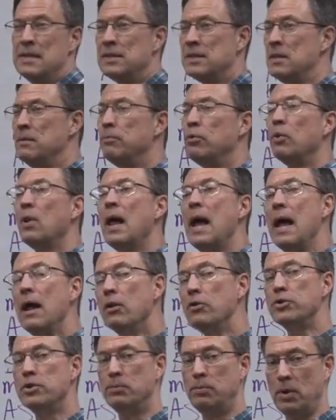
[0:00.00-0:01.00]
simple
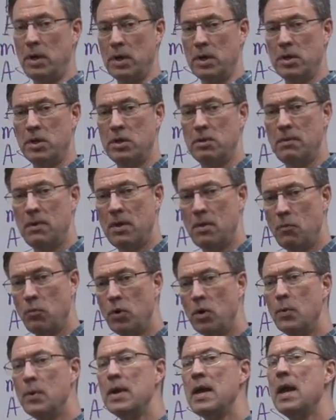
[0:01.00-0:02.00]
algebra
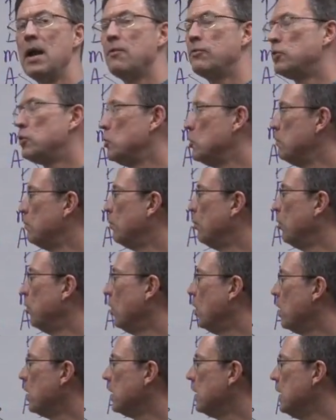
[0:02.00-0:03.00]
where we have to
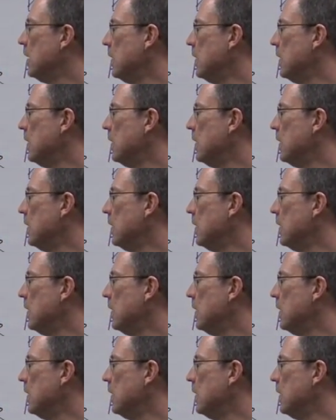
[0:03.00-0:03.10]
plug